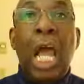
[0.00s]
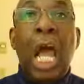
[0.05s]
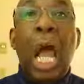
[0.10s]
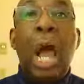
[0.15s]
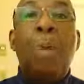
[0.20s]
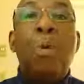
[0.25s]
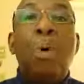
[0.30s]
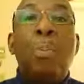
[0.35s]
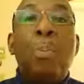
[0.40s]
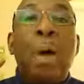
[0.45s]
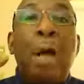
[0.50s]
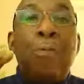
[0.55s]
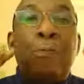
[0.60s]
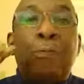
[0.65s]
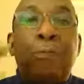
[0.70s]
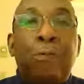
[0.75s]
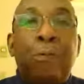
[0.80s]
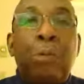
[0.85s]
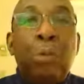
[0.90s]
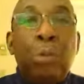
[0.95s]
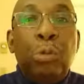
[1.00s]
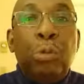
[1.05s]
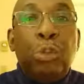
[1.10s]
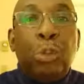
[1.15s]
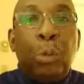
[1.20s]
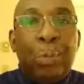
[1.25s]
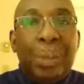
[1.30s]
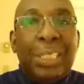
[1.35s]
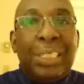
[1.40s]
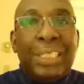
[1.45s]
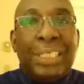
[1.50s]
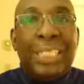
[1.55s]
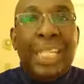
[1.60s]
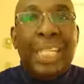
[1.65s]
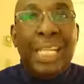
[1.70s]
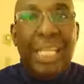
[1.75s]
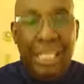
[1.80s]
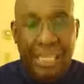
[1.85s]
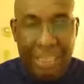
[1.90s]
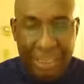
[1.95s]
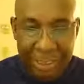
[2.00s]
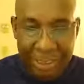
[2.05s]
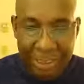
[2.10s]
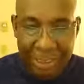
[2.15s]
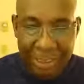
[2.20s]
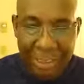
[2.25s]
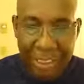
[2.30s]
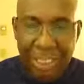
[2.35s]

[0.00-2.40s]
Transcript: I want my fruit to be seen.